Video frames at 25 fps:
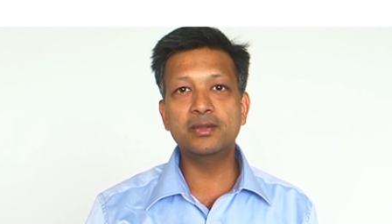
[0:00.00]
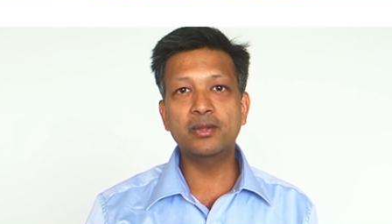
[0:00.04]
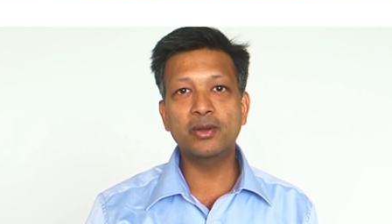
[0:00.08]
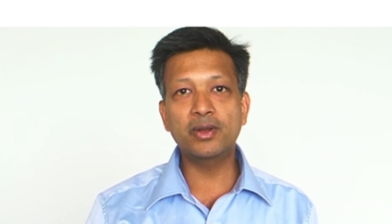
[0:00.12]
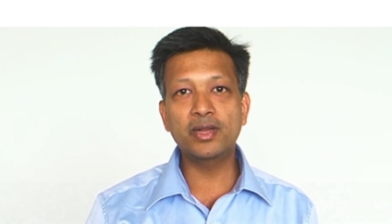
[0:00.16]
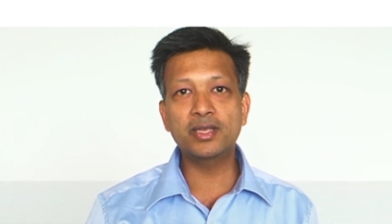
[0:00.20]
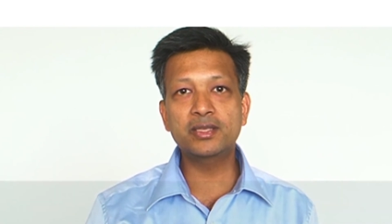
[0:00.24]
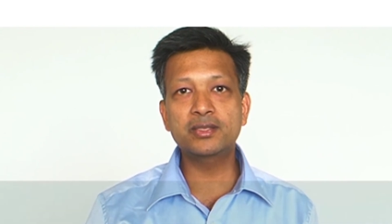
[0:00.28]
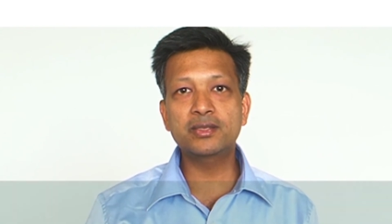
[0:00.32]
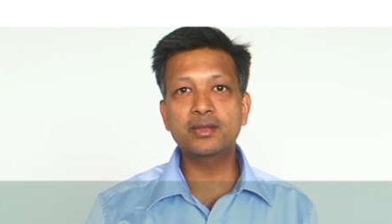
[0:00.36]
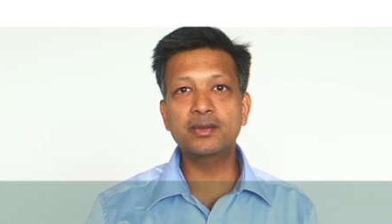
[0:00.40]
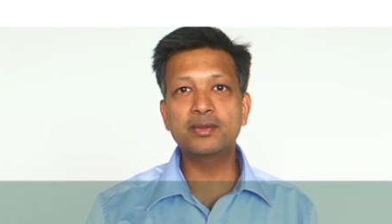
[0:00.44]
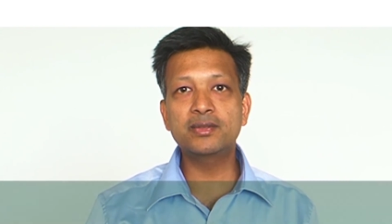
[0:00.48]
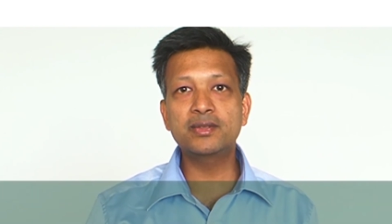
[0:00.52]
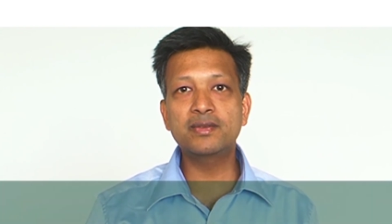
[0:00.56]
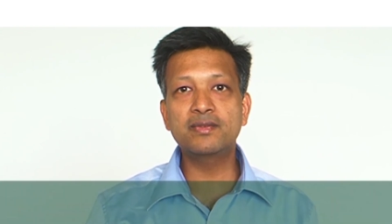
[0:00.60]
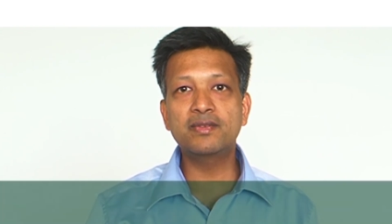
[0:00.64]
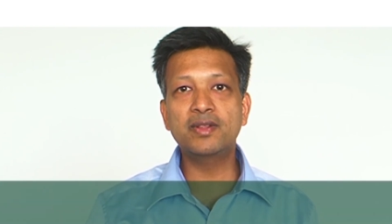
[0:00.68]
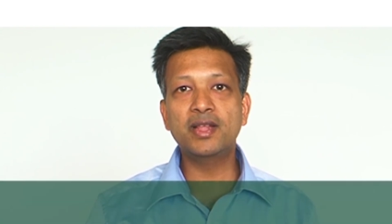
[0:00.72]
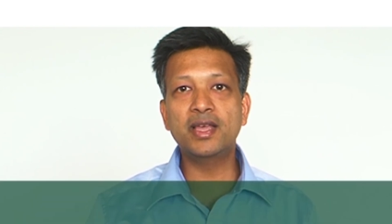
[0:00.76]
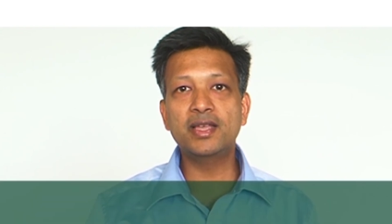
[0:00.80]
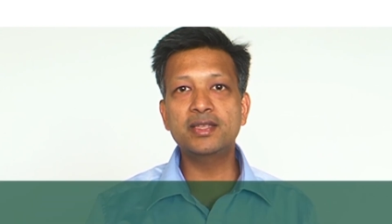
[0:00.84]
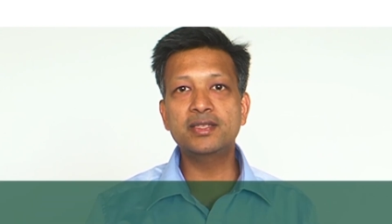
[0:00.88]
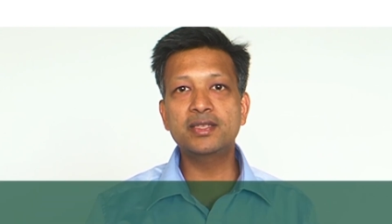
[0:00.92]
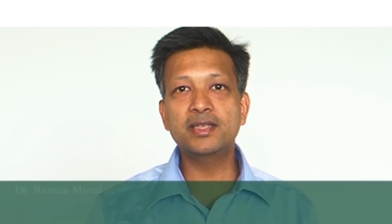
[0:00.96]
non-exclusive
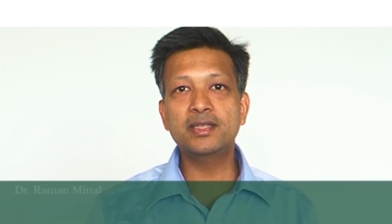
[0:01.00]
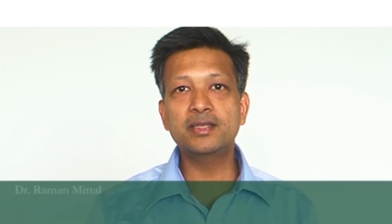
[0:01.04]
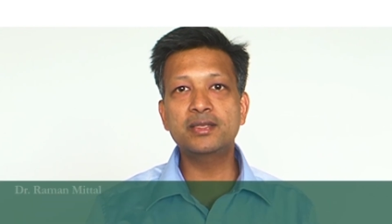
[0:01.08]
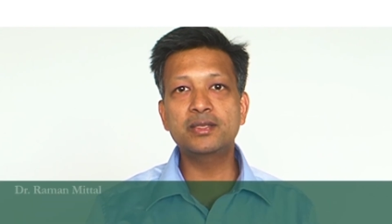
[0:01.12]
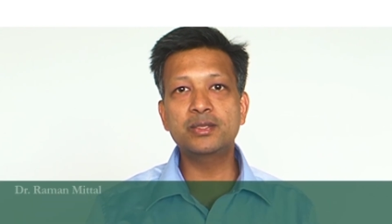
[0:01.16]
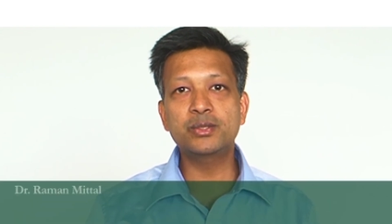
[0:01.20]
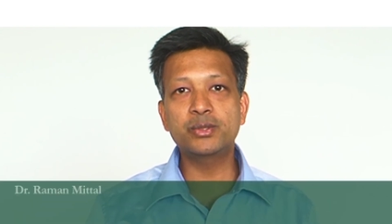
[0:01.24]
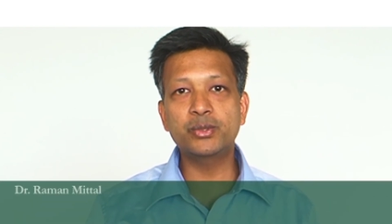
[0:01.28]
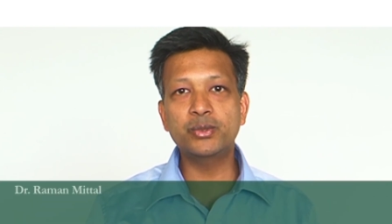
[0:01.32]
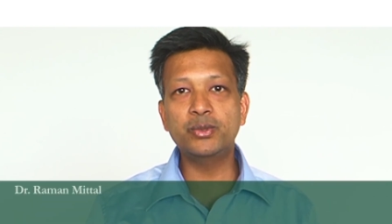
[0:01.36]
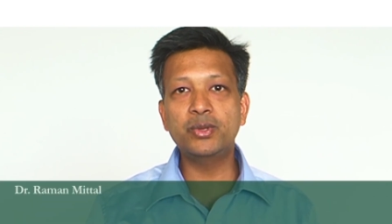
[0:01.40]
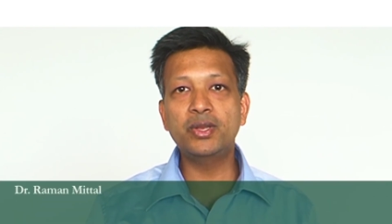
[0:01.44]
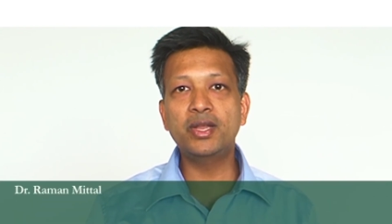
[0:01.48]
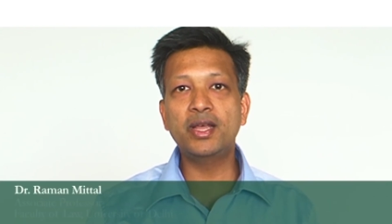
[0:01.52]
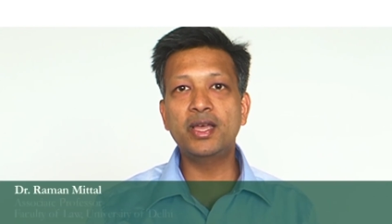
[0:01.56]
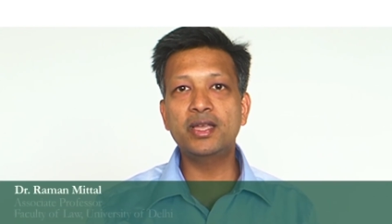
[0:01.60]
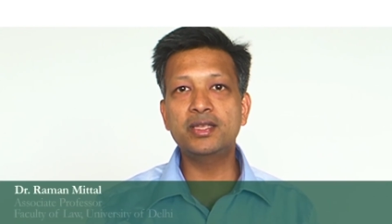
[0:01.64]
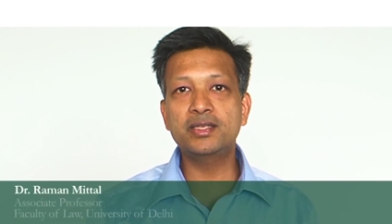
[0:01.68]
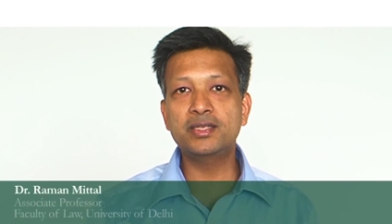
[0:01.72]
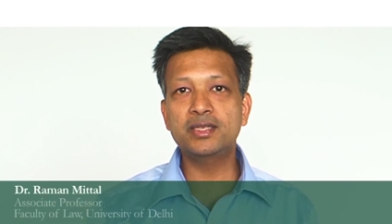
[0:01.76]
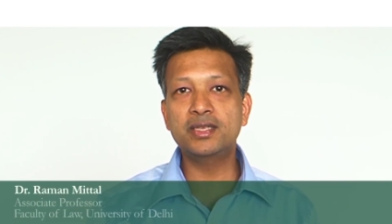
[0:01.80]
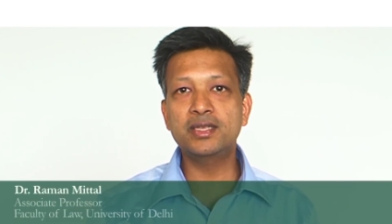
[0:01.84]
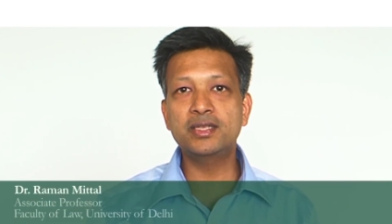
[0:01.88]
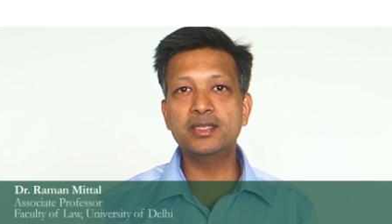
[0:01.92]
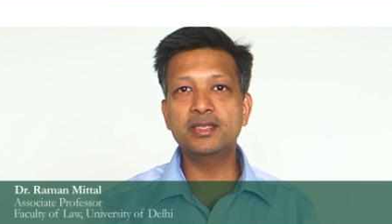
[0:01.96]
license, sole
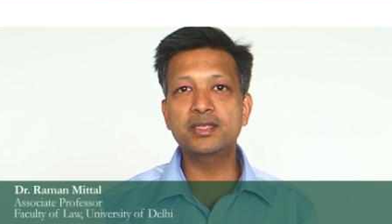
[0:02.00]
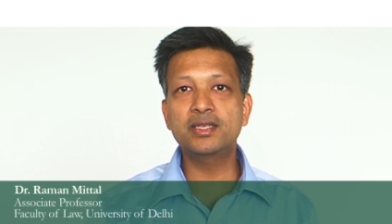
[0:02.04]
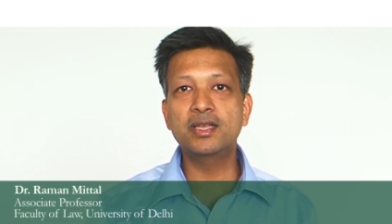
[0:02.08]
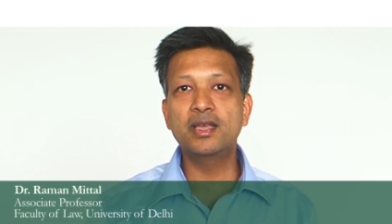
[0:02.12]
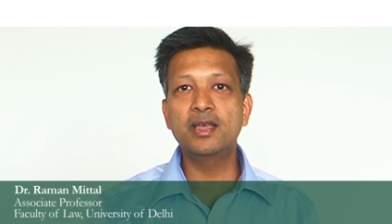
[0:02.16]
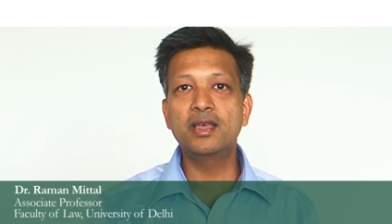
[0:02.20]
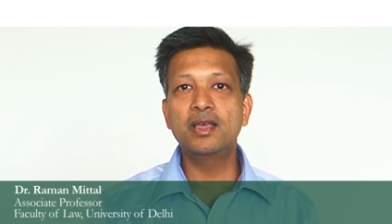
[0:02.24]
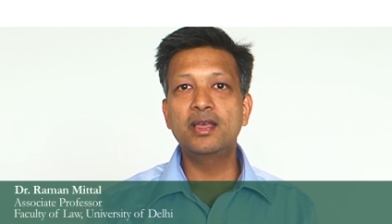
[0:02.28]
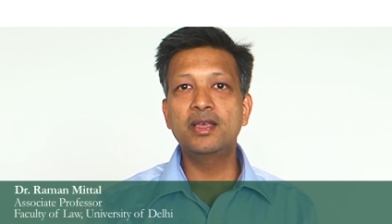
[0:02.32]
license,